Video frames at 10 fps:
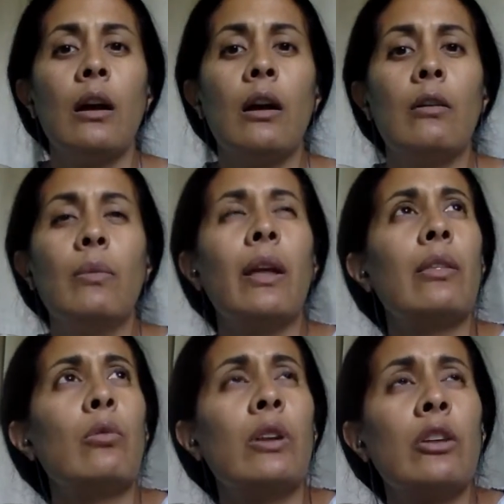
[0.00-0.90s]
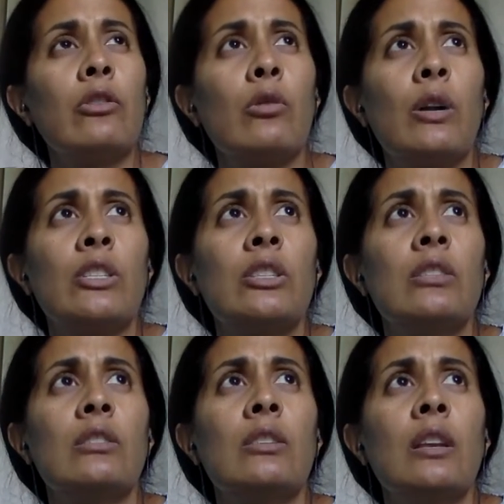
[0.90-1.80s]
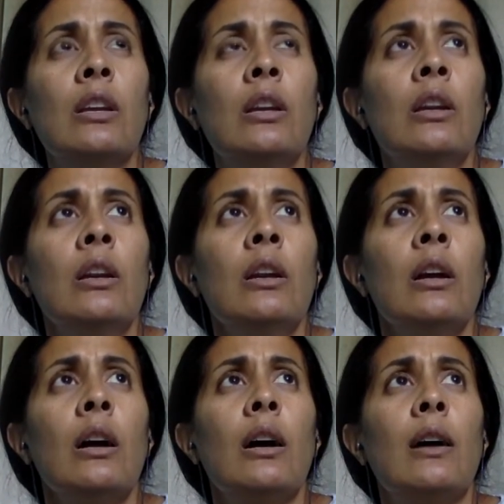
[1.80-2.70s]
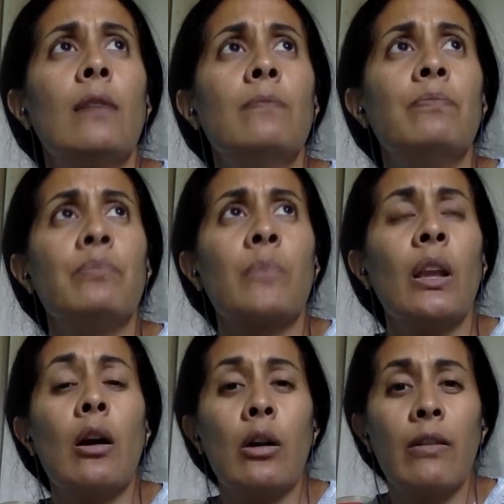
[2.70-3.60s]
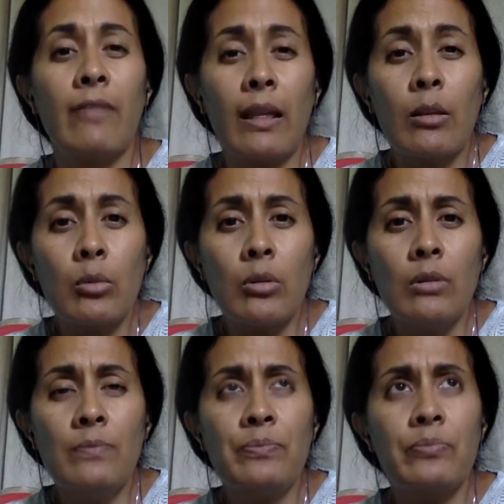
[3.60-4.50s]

And the 100 questions are available